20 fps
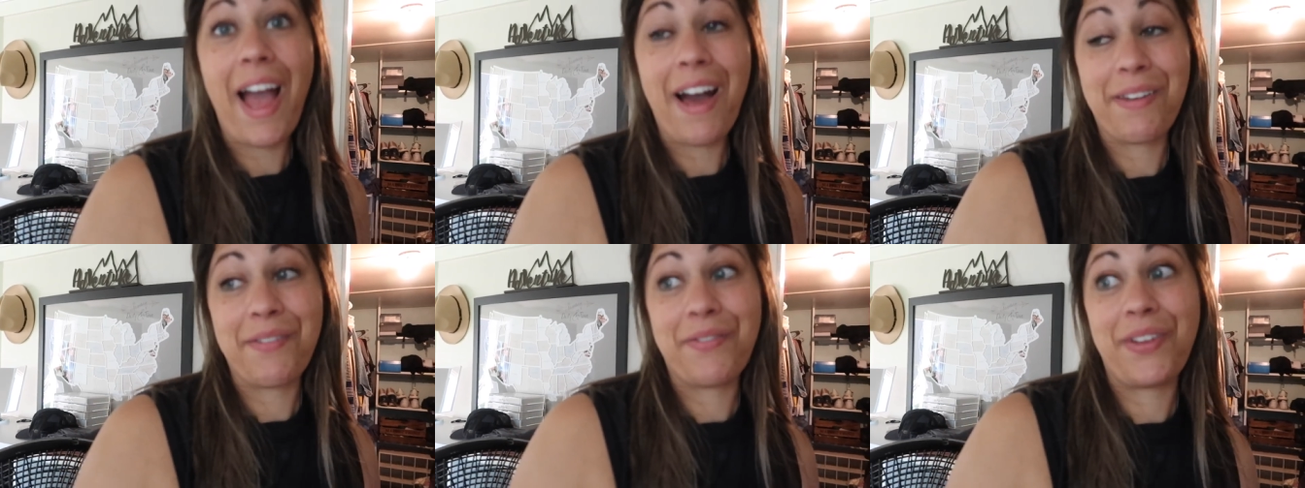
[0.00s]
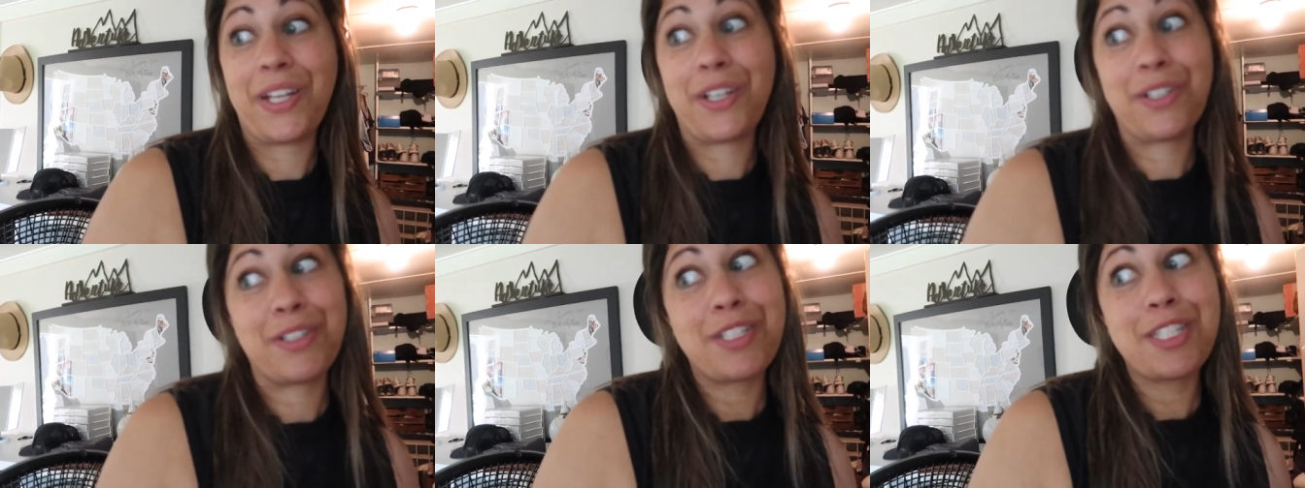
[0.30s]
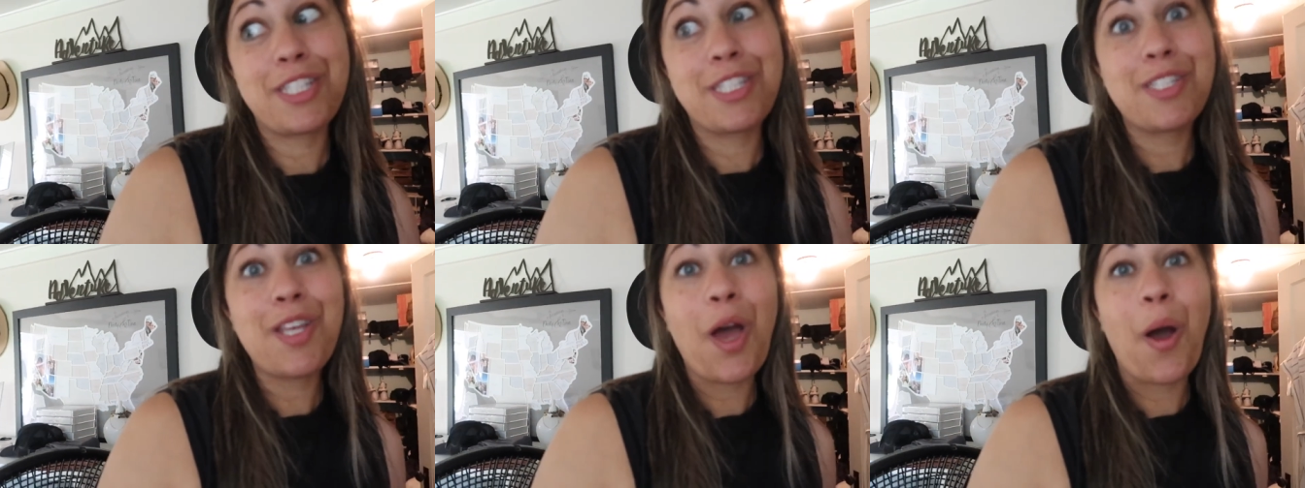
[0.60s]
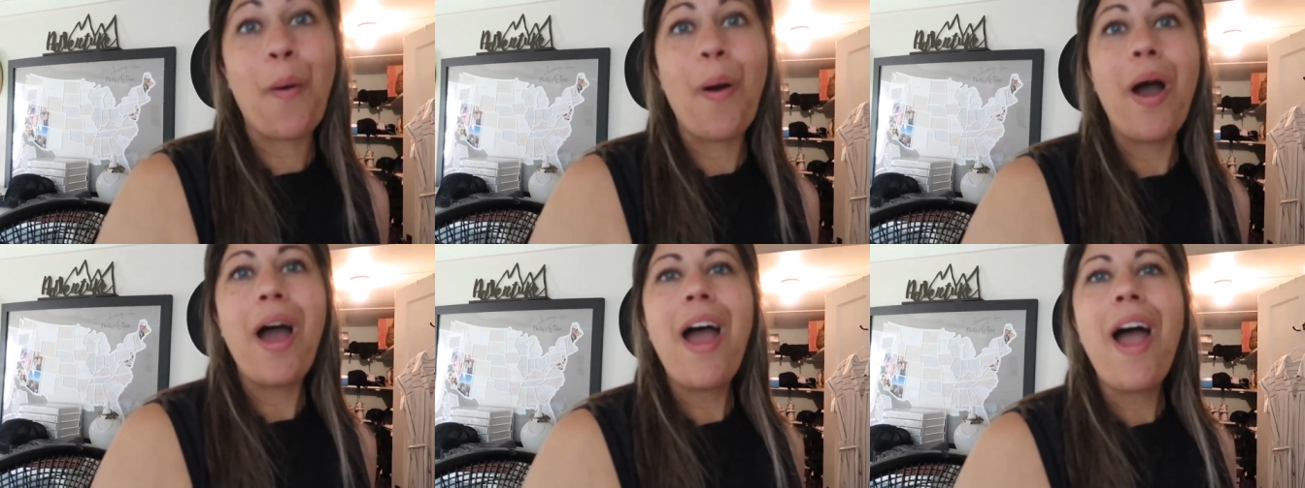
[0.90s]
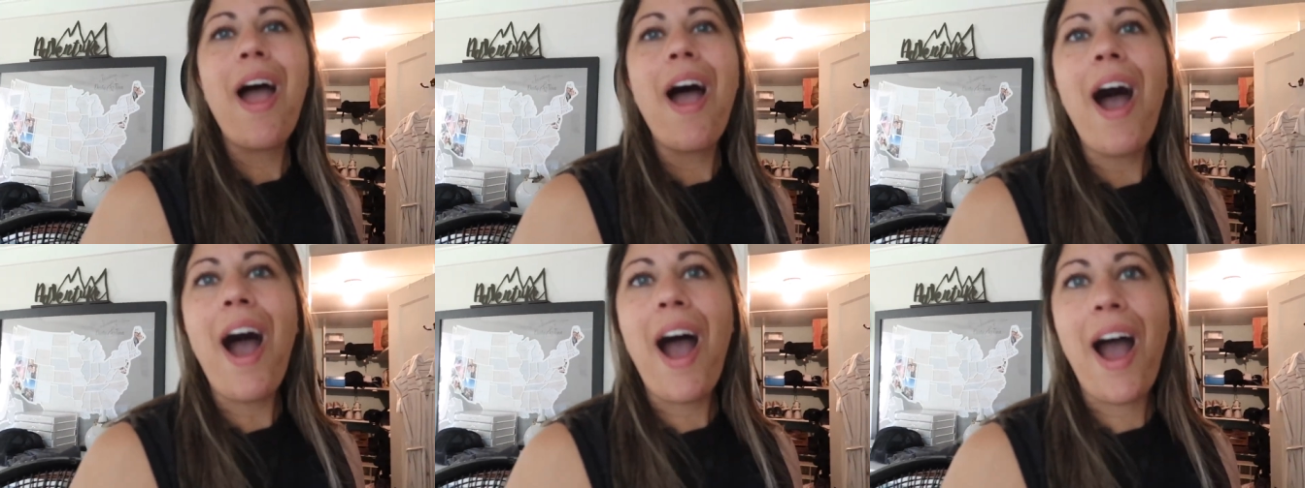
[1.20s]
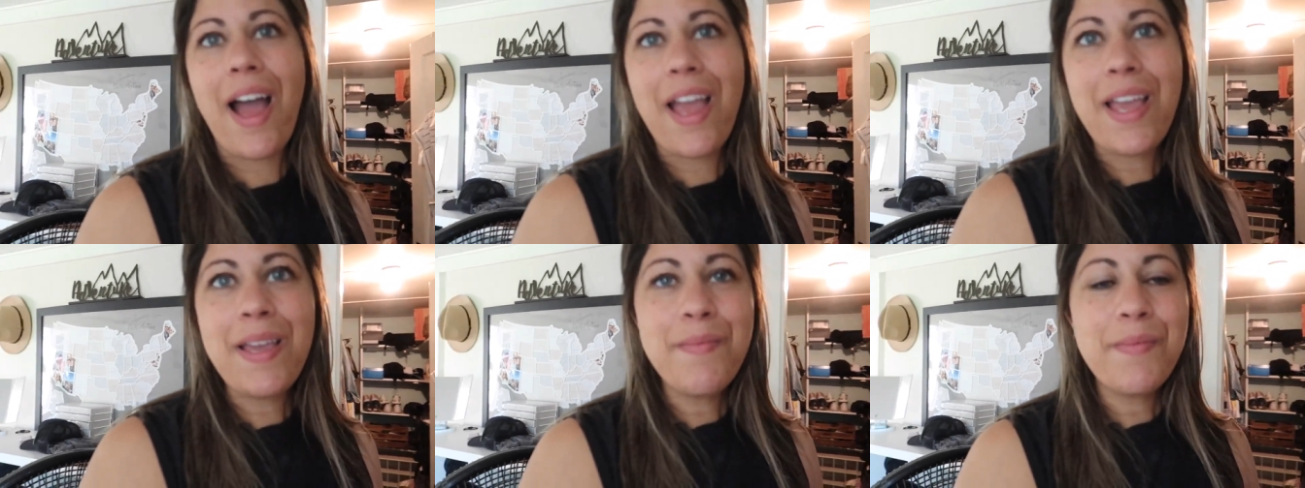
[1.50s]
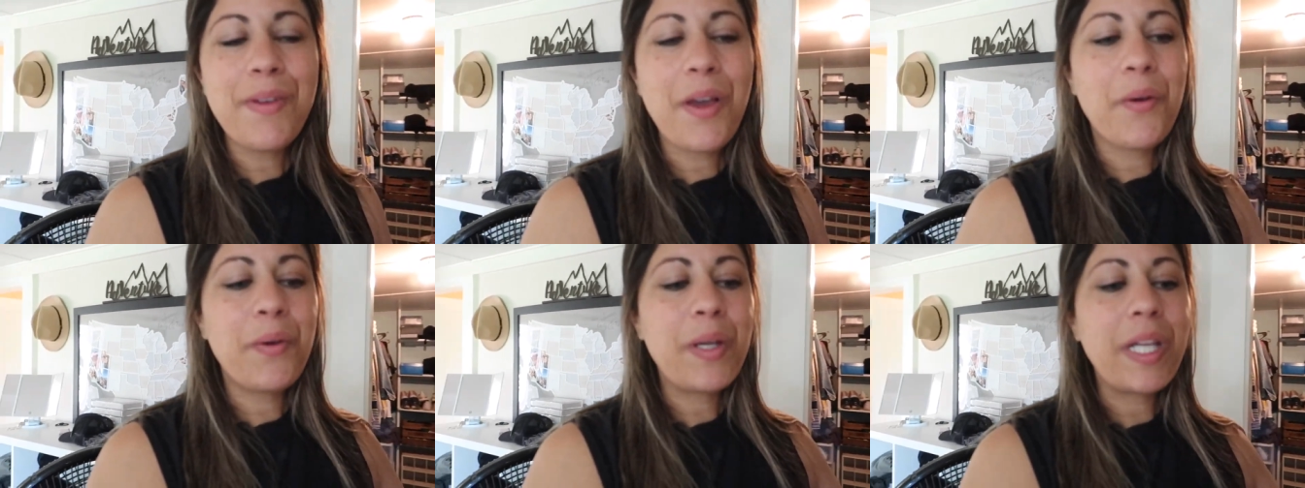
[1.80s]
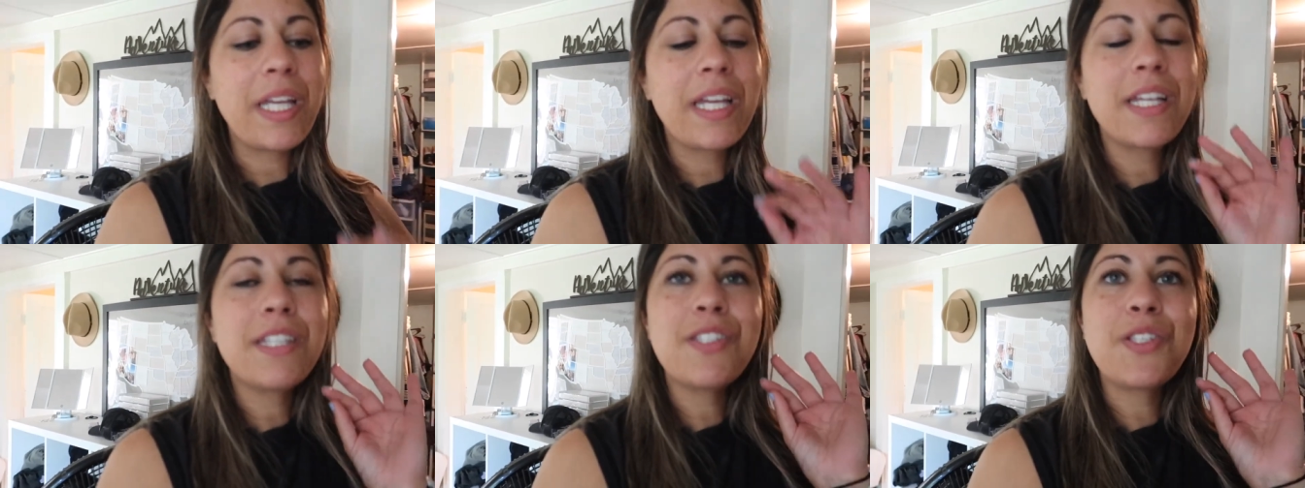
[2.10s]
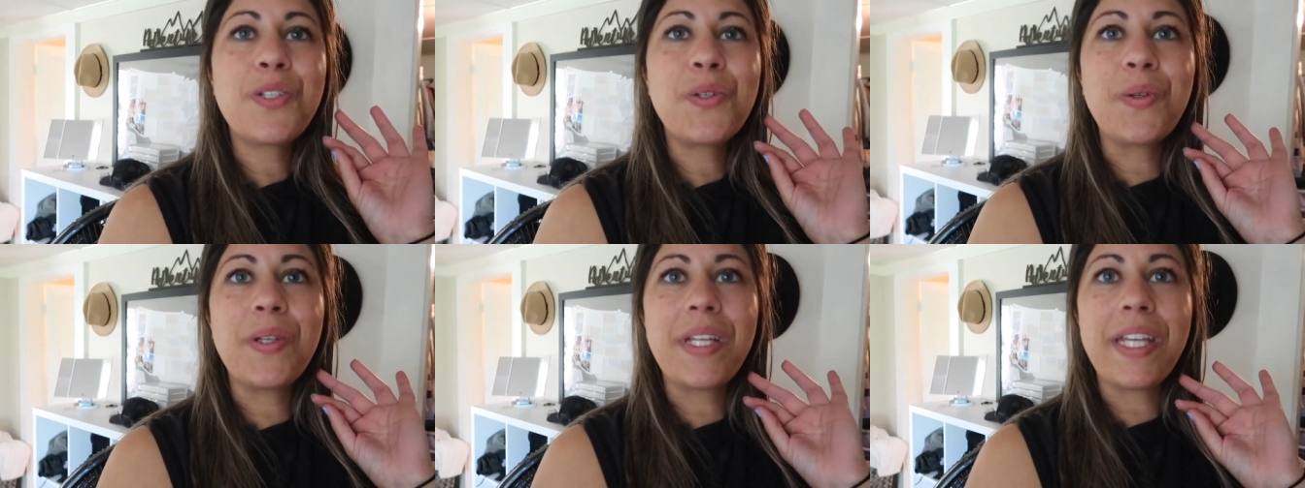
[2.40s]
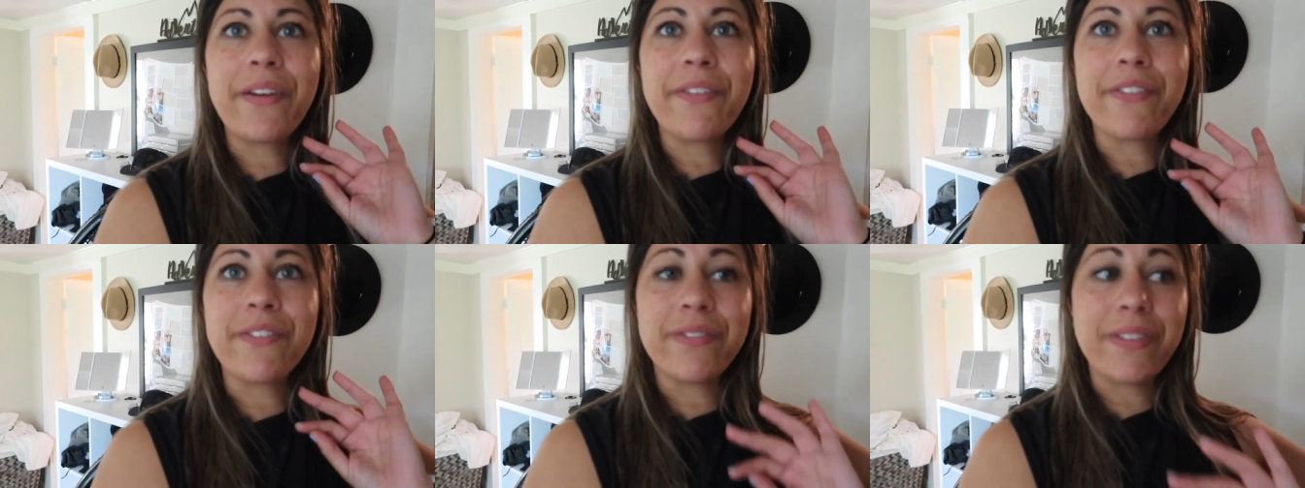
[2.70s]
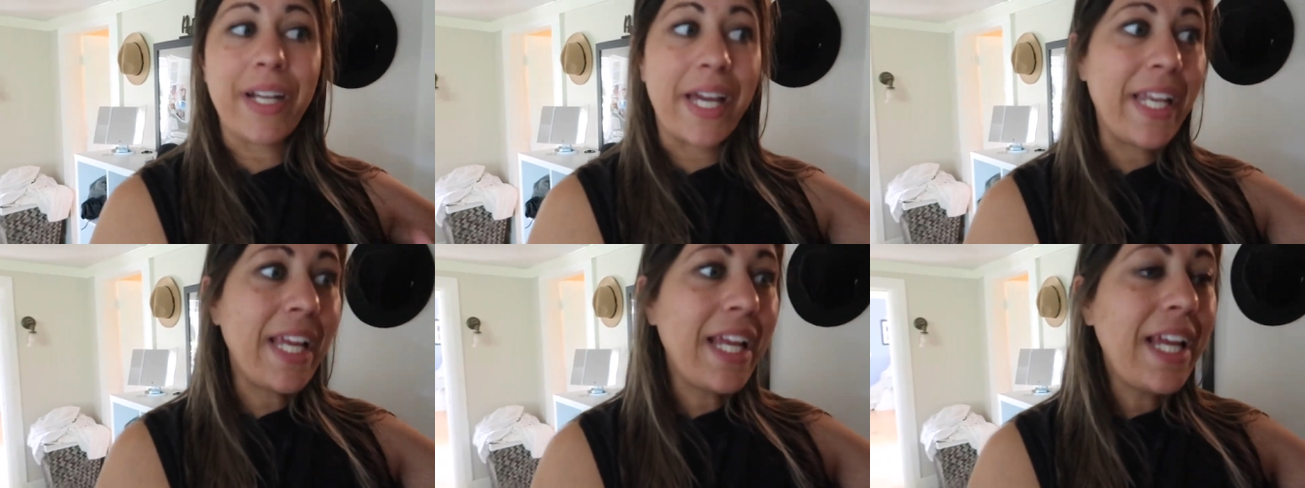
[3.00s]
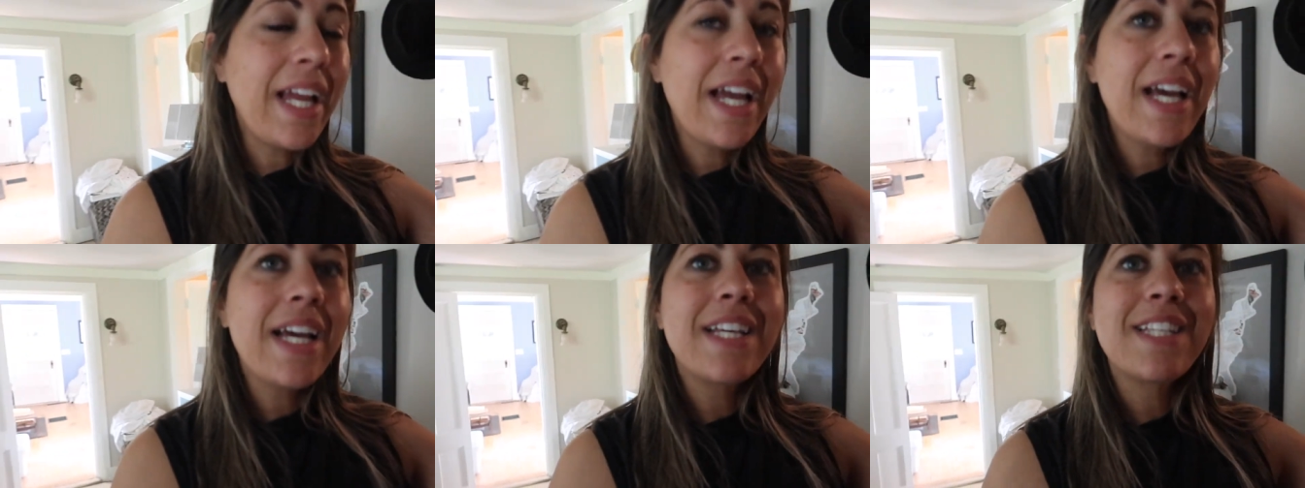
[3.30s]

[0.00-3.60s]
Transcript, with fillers: out of here. So I am going to get ready